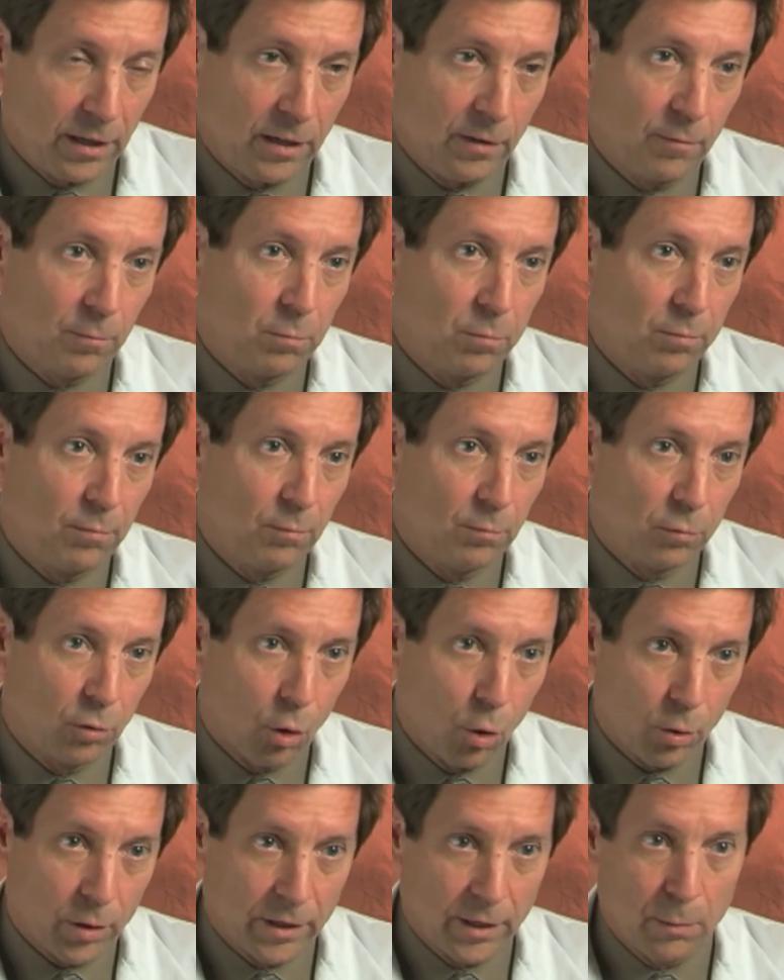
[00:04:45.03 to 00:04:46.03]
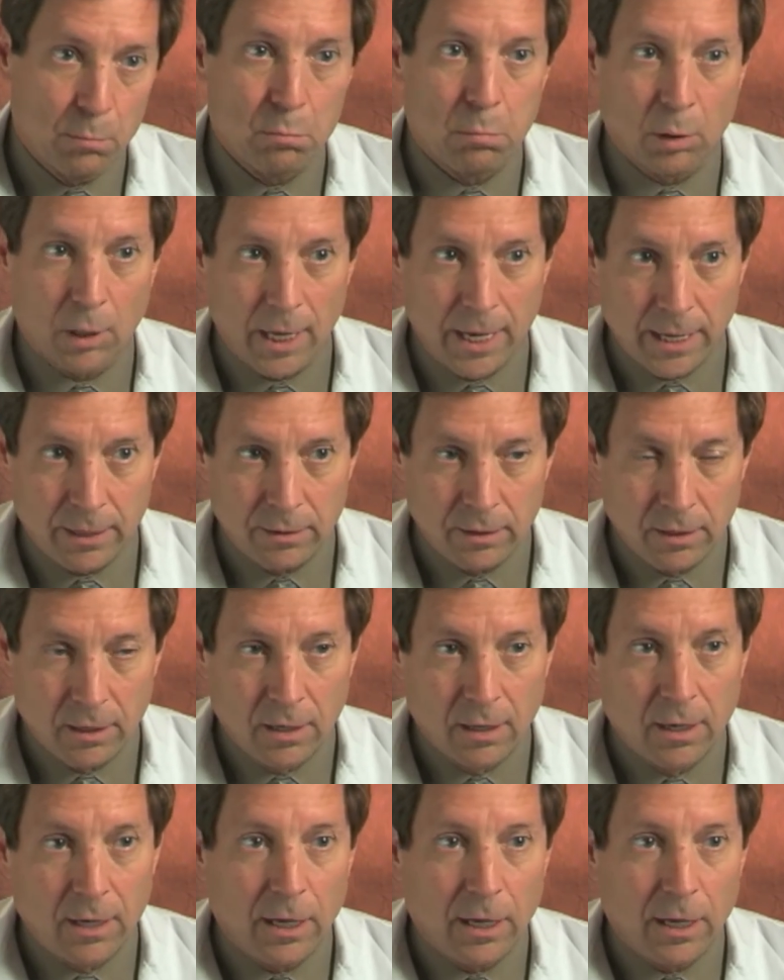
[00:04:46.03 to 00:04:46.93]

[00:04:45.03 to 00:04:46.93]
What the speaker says: and have broken and bled,